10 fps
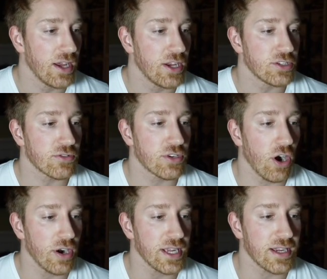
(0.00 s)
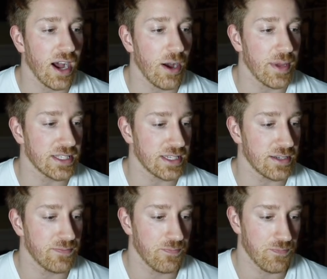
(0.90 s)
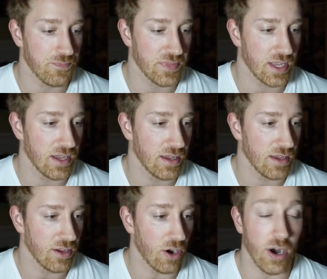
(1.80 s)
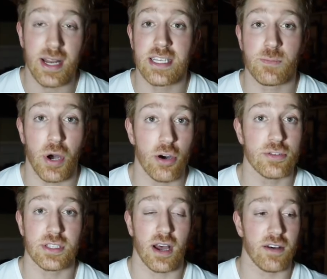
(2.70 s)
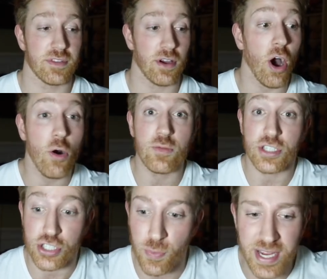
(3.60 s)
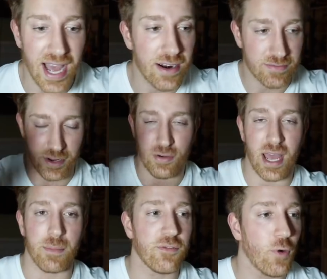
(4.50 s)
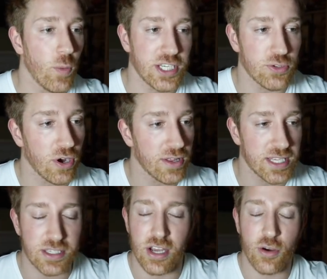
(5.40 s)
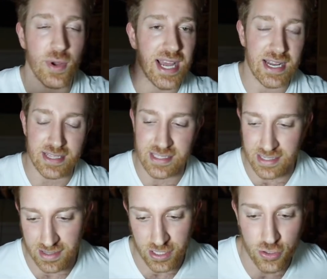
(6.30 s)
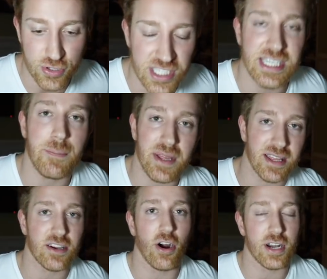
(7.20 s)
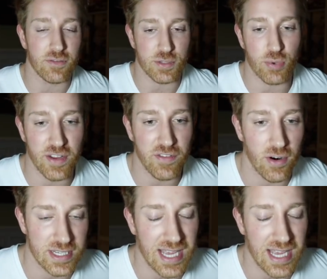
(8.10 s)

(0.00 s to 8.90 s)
So Carti commented on his post of the oh we gotta okay before we do all this we gotta listen to the new snippet that Carti was previewing on his